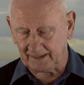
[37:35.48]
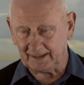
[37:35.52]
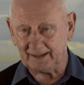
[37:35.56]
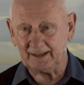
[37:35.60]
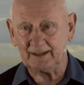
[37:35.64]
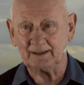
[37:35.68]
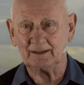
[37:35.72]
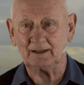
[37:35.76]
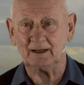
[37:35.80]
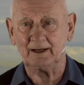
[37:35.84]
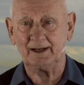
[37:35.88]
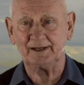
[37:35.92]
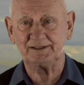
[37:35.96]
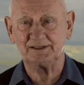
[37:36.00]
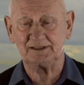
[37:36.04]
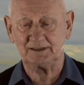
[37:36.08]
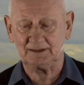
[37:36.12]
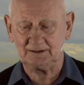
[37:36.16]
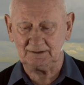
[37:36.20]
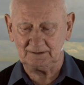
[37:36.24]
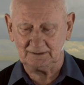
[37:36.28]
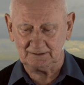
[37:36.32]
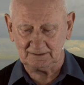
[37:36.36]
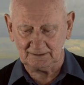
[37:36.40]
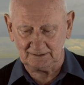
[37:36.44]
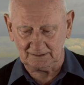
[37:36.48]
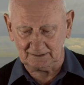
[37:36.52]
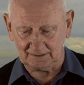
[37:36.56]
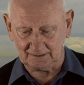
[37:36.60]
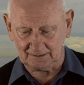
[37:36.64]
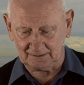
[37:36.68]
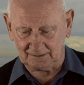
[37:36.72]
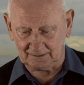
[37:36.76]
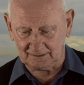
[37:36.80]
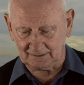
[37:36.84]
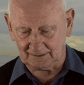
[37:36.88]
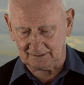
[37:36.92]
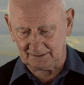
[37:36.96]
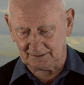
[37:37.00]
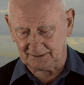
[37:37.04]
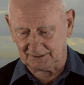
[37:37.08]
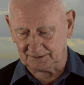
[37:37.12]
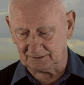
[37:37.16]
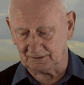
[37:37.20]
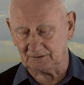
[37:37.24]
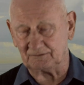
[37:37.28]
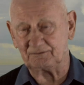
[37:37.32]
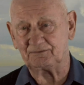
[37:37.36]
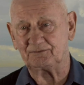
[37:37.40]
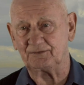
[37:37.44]
In a letter
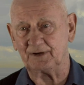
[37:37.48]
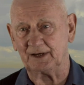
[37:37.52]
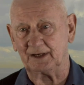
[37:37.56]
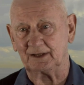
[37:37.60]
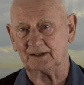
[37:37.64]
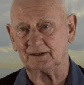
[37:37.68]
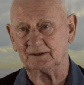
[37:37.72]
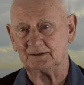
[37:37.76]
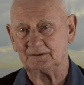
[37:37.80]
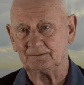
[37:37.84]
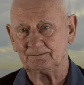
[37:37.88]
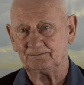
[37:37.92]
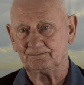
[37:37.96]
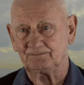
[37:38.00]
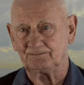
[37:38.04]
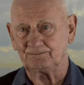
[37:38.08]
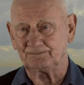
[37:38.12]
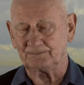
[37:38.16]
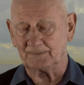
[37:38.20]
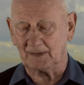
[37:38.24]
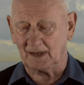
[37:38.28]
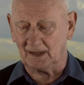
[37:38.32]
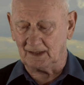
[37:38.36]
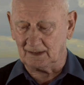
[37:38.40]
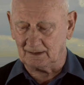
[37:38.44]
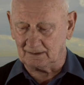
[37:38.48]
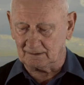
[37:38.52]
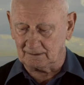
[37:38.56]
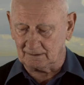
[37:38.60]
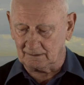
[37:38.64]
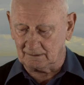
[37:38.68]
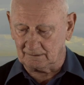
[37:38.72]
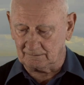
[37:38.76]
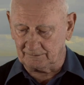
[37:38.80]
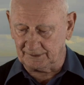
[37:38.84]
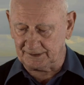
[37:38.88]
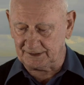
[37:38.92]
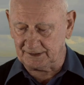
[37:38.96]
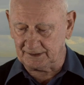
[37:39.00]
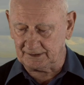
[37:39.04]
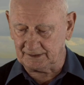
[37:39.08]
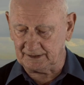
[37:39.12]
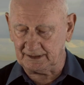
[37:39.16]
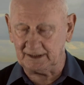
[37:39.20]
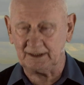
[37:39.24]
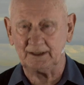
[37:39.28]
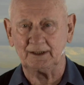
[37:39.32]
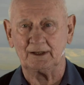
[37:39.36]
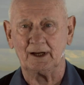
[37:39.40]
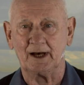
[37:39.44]
to a friend written
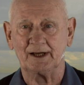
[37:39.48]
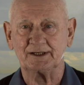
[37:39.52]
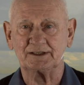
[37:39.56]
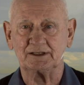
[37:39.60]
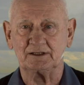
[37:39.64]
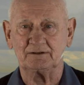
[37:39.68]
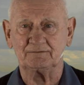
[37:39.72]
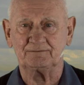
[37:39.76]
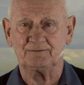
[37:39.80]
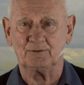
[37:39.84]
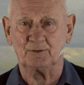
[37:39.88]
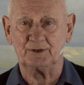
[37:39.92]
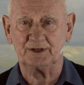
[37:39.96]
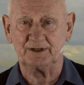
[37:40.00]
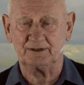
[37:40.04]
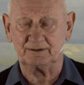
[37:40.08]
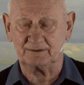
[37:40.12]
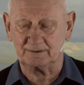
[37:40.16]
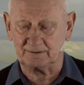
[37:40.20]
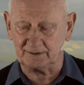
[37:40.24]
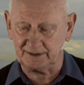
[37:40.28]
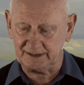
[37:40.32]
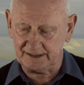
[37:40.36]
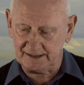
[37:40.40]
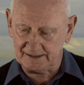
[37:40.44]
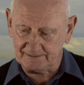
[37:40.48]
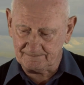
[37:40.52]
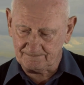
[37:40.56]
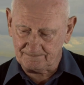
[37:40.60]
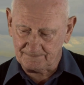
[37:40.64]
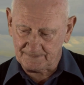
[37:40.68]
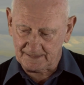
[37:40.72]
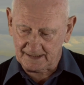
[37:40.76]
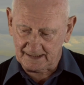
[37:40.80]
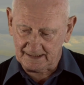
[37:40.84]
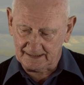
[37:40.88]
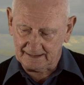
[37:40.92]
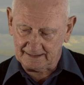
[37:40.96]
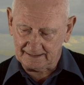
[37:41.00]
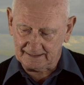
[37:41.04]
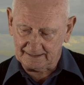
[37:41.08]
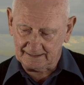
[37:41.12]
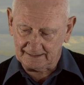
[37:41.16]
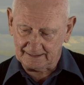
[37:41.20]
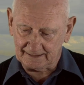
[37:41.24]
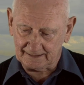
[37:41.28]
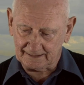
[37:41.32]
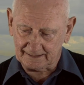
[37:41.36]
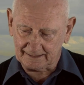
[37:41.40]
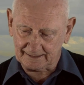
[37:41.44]
in 1943,
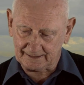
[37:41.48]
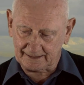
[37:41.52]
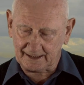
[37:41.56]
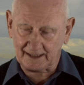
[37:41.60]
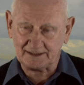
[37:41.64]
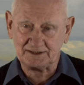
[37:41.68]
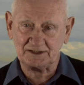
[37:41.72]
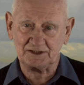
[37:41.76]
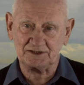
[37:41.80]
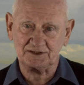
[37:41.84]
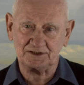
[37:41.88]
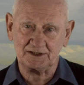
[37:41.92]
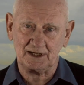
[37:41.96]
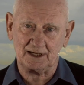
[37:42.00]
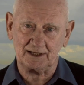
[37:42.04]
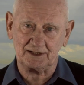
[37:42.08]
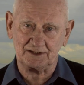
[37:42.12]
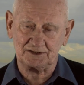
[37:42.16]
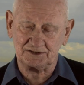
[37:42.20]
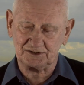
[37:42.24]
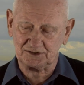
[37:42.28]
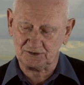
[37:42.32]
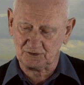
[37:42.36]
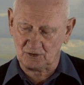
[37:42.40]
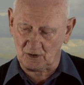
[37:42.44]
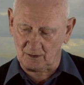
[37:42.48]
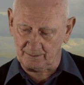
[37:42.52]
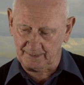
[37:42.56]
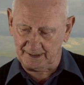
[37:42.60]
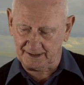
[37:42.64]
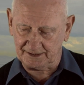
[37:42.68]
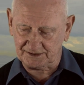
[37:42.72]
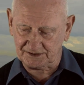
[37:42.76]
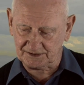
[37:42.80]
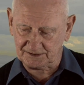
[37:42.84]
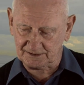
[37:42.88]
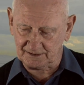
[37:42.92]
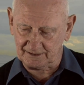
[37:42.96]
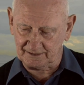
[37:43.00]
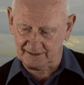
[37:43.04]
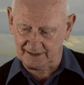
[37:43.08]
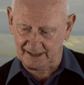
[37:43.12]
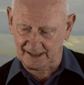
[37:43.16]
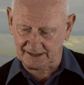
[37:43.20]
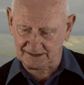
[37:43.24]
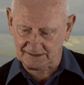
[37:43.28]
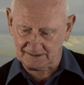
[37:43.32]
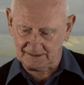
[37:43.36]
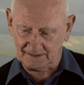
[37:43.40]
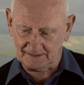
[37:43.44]
Kazantzakis comments
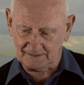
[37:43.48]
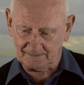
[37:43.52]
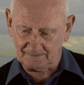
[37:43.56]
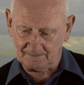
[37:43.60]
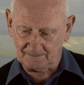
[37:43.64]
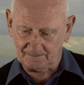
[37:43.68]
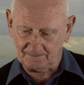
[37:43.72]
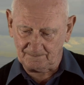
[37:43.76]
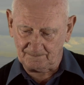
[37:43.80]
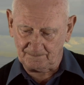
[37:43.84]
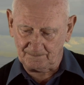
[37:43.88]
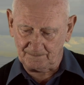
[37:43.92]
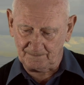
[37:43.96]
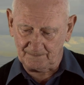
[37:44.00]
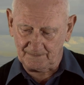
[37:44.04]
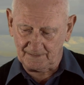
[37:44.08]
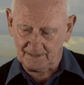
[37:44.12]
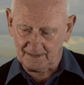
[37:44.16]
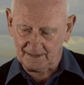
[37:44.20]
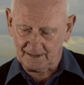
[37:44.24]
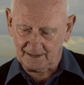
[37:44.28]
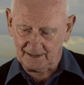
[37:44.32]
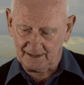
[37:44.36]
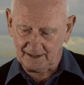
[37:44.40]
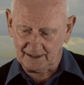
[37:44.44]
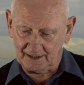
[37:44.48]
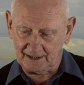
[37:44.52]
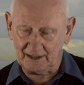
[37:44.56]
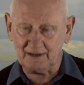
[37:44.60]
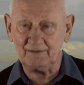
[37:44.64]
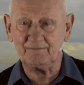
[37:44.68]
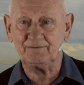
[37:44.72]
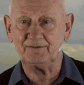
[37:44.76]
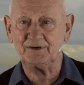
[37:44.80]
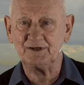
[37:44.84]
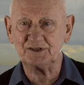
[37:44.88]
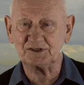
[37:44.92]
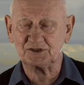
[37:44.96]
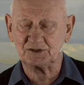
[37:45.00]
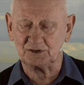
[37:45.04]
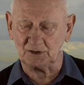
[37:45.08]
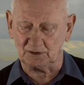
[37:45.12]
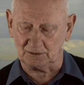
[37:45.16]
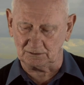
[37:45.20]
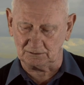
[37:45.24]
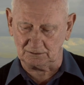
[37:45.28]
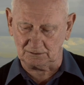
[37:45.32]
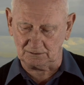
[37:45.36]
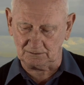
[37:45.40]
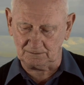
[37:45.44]
that every
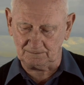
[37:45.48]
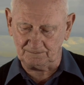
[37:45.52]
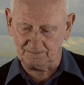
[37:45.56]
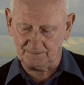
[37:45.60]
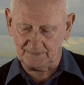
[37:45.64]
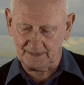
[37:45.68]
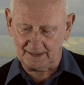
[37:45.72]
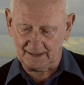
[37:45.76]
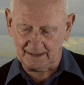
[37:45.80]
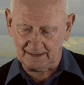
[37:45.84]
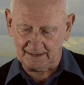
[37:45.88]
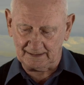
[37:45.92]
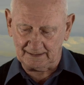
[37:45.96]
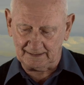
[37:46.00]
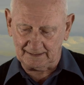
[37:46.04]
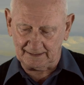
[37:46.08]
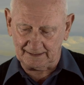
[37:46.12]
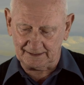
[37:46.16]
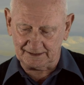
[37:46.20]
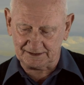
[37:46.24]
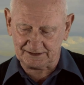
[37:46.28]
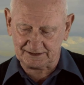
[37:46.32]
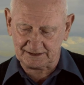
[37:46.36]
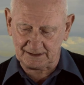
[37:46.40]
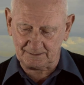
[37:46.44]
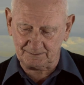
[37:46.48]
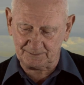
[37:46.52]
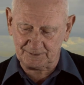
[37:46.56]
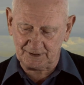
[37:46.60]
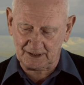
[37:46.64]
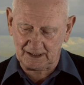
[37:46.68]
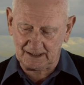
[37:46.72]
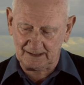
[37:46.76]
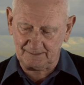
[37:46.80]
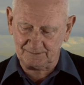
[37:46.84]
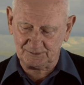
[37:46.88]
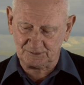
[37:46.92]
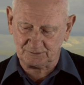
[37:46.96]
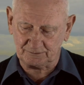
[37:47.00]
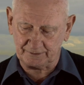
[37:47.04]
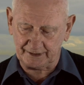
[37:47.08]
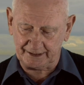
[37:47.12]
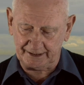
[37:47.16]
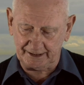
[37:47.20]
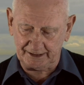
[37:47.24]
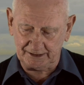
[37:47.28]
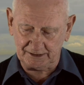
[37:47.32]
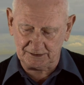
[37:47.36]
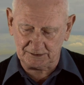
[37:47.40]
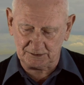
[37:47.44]
soul is sometimes
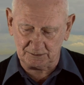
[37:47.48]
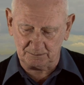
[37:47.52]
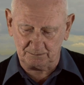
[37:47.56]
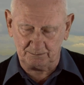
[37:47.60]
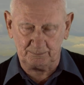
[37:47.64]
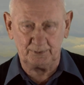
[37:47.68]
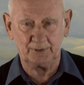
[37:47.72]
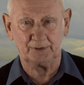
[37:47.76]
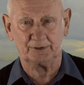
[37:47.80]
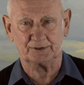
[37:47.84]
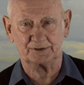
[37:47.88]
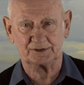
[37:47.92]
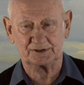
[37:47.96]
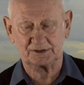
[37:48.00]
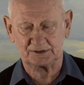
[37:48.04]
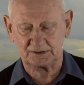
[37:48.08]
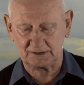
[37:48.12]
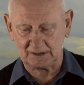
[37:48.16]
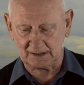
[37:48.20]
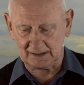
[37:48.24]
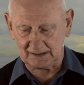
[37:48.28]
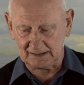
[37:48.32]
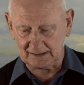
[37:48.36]
ready to burst